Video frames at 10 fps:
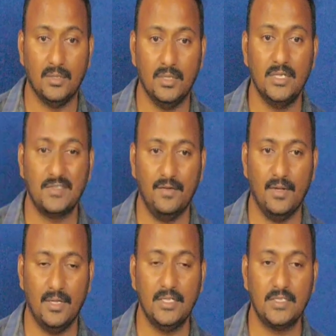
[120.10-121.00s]

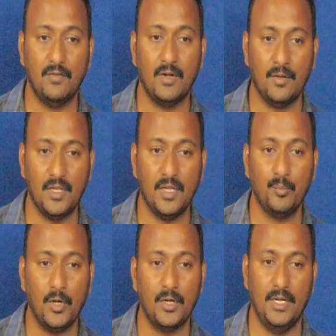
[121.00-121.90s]
It's one of the
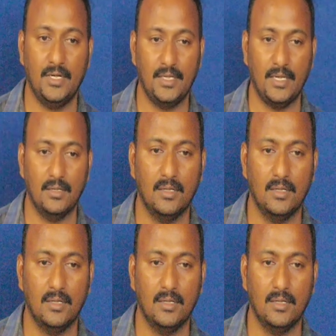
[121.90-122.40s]
important thing.